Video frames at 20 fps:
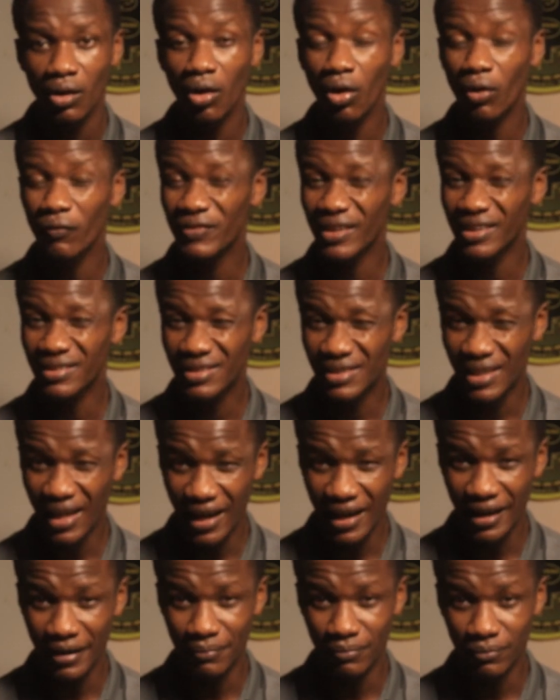of the
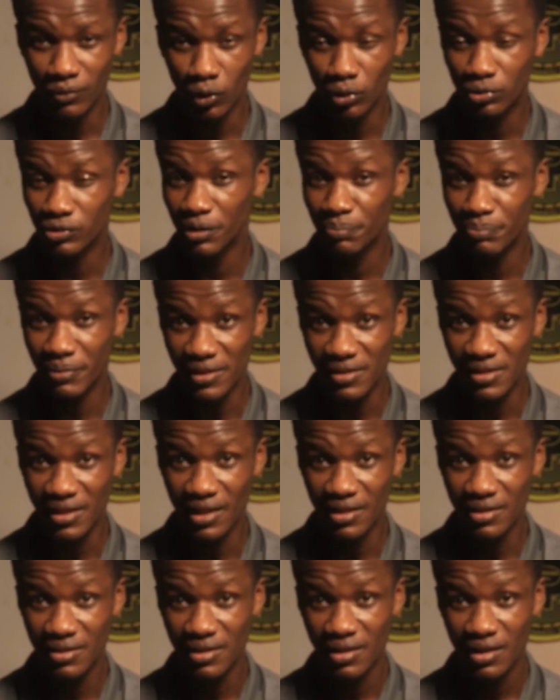time,
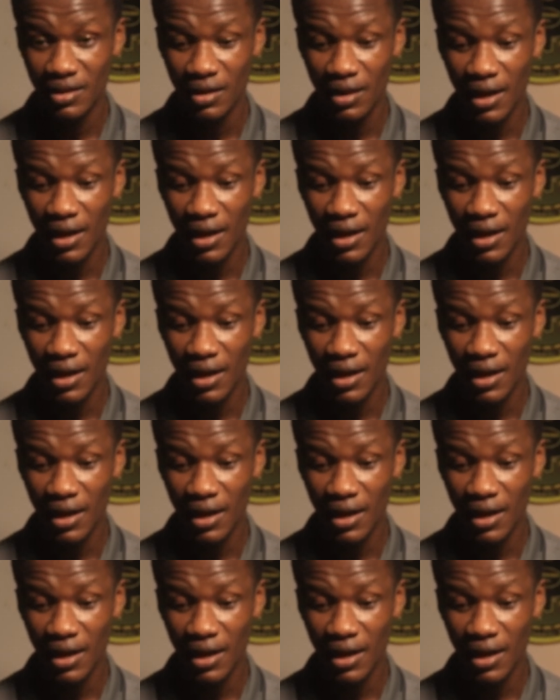100%